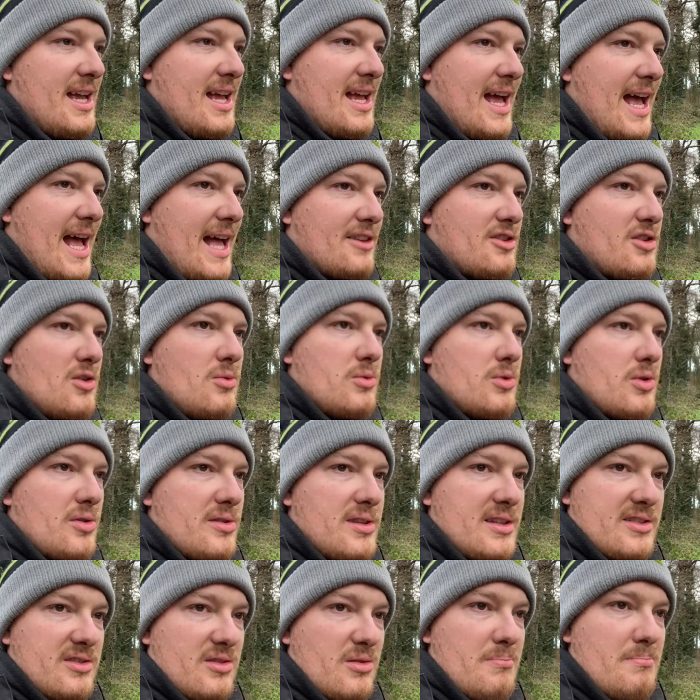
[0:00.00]
I do know
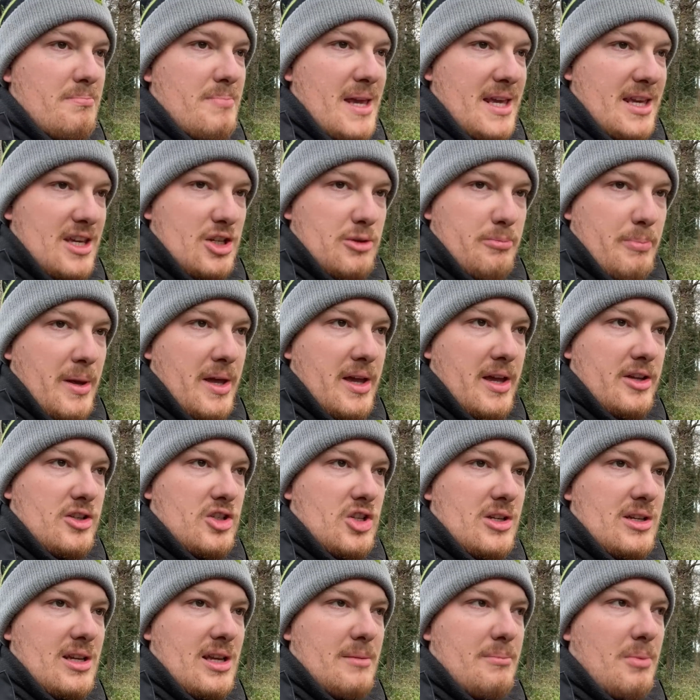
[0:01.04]
there's some biggish
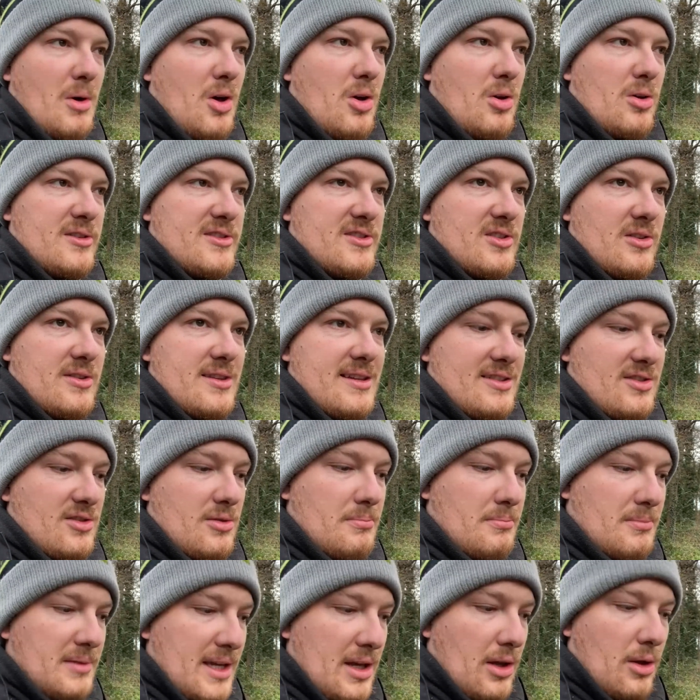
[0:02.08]
perch in here, but also there's
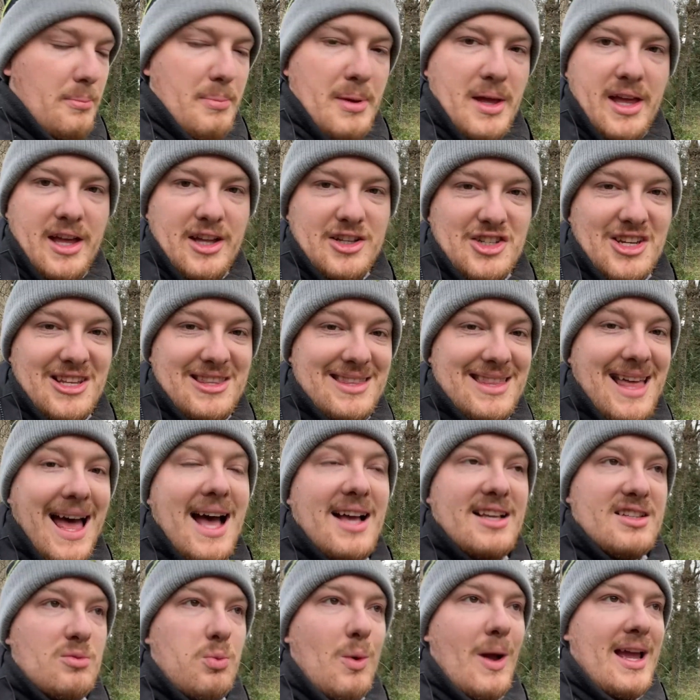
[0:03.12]
some little perch, and
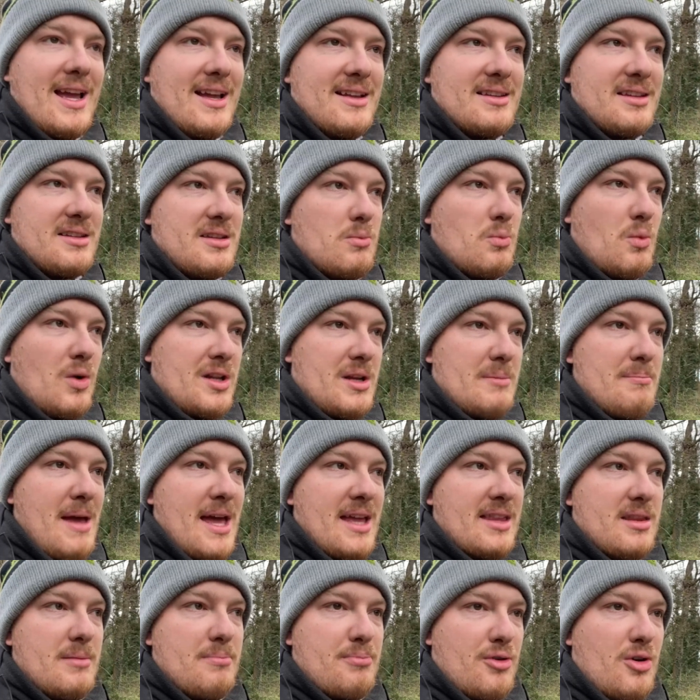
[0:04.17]
that's why I didn't want to
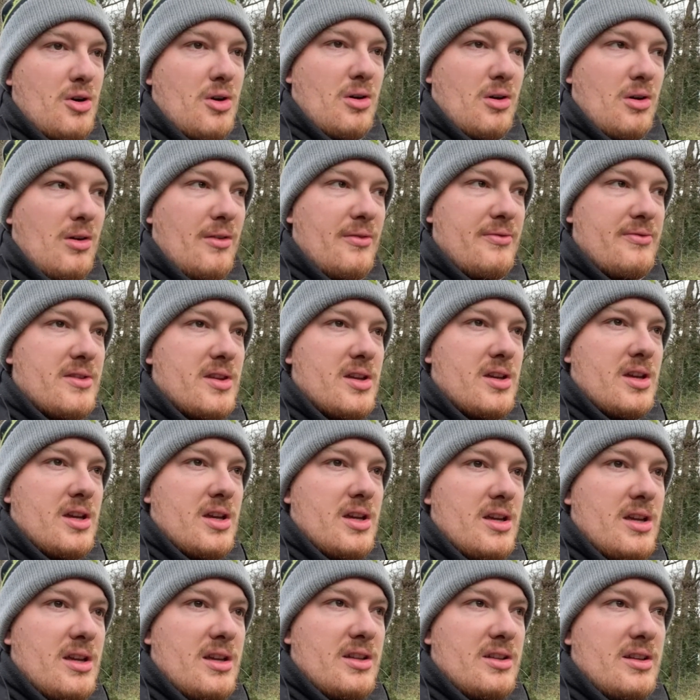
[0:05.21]
make the prawn.
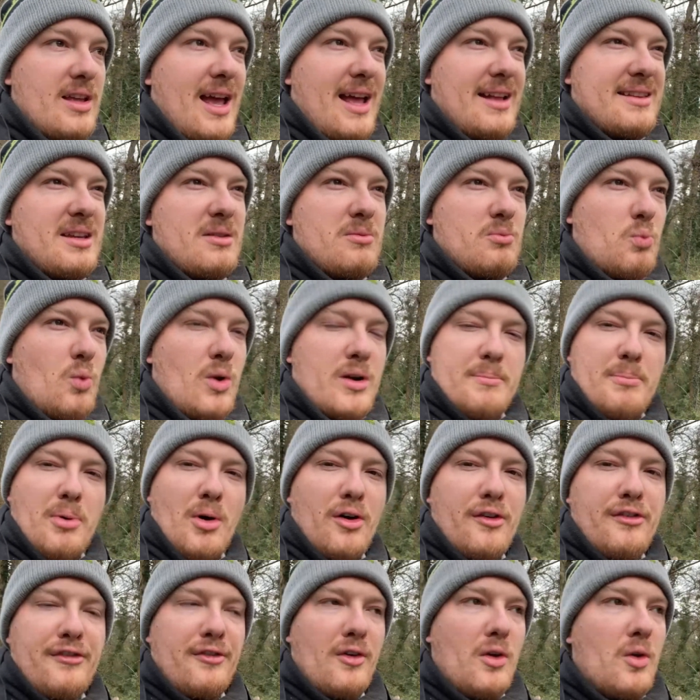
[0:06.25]
I didn't want to put
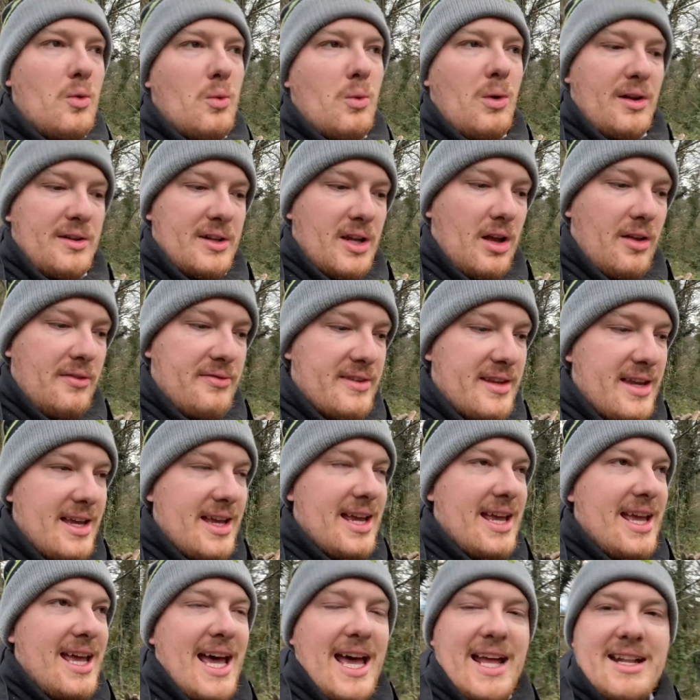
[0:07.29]
a full one on.
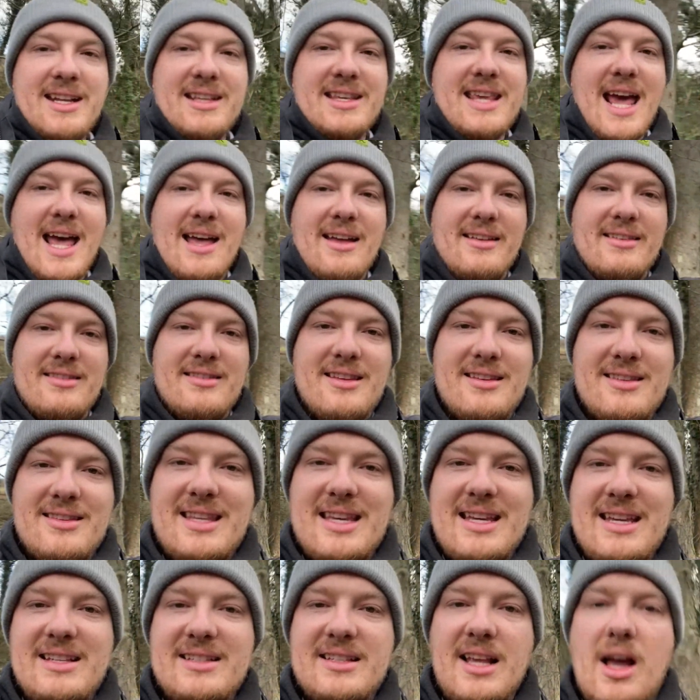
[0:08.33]
And again,
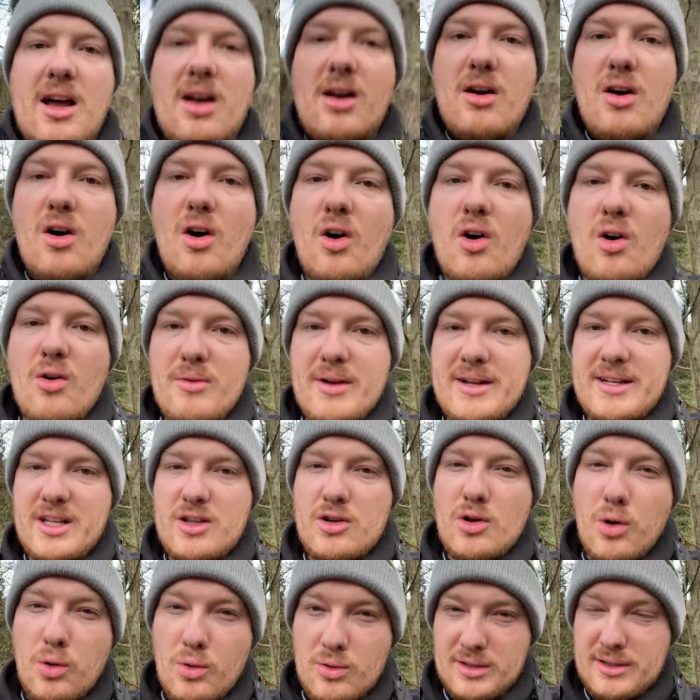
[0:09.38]
these are already
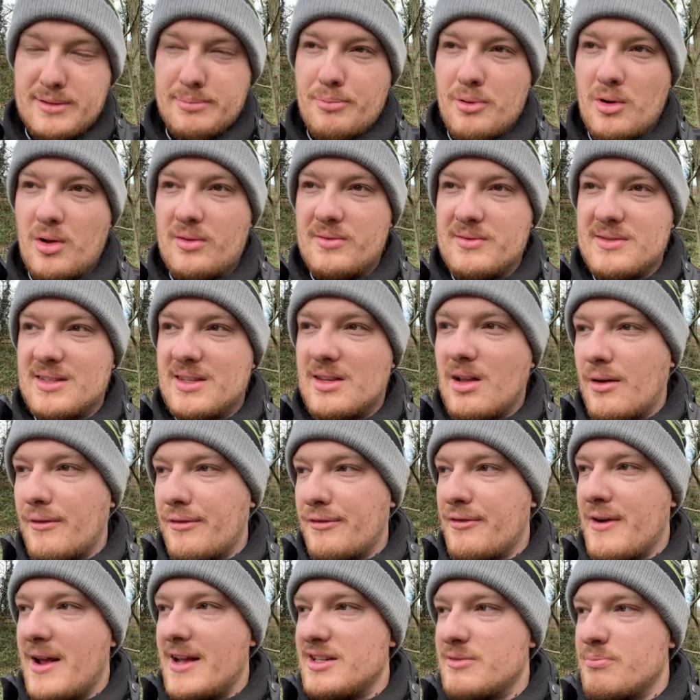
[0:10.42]
cooked prawns, they're not
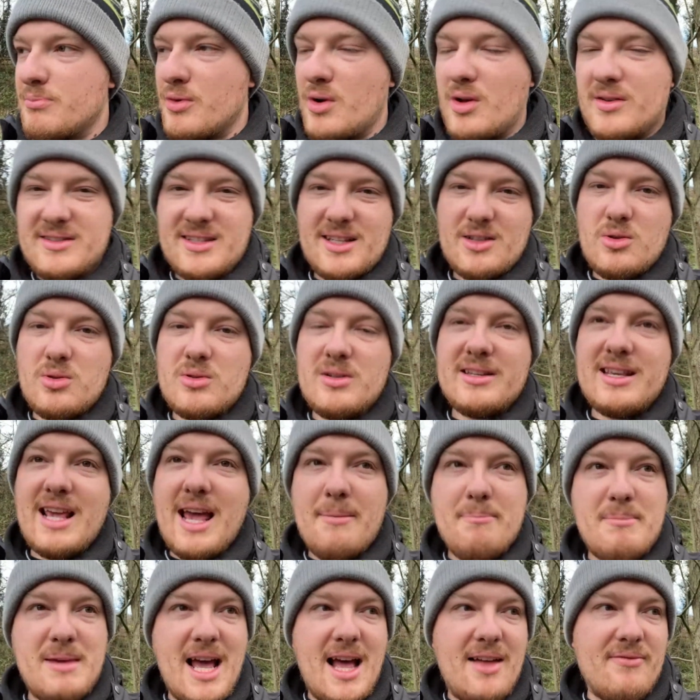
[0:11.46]
fresh prawns. I couldn't get
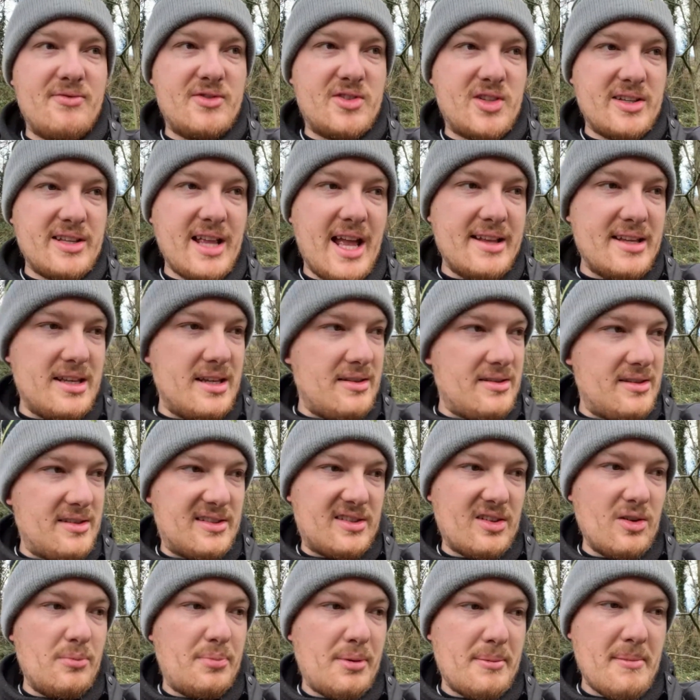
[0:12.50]
my hands on any at the
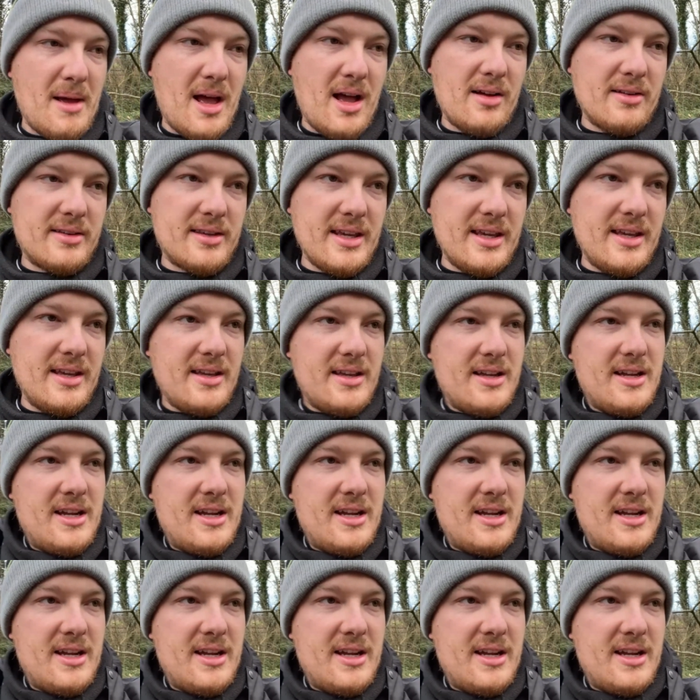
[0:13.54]
supermarket,